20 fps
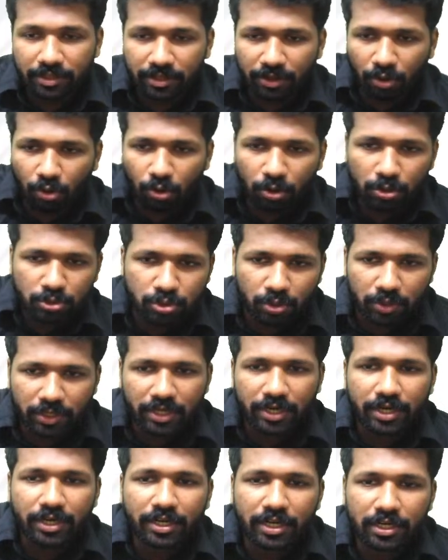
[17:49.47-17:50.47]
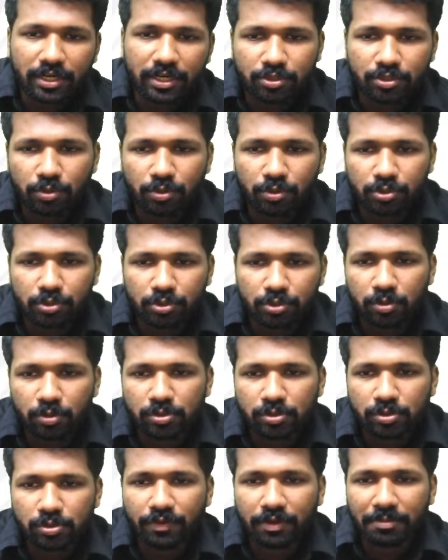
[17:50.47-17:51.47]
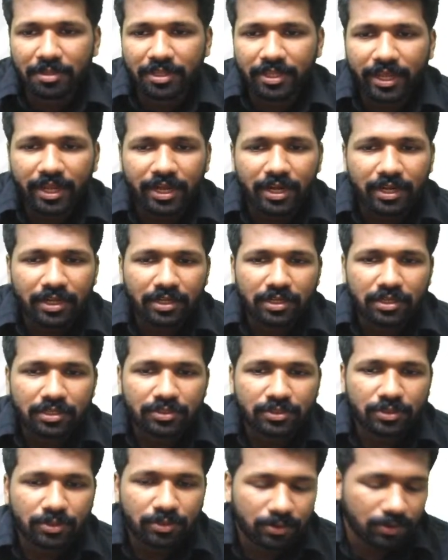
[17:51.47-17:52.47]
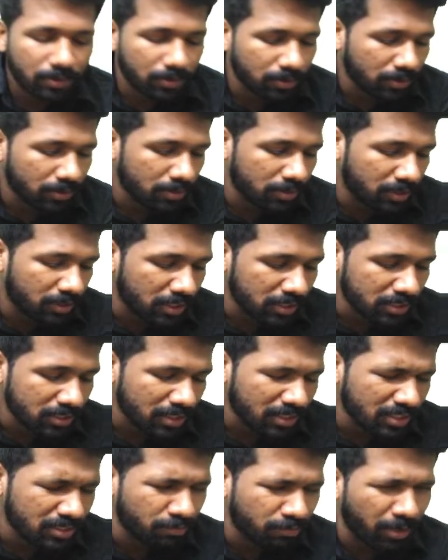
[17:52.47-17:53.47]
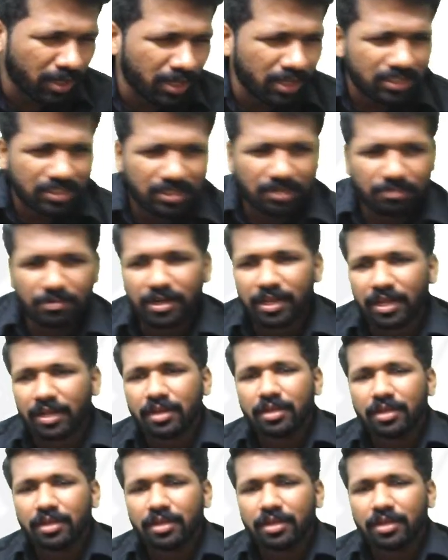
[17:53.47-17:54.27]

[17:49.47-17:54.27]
also the written solution also will be there. So this is very similar.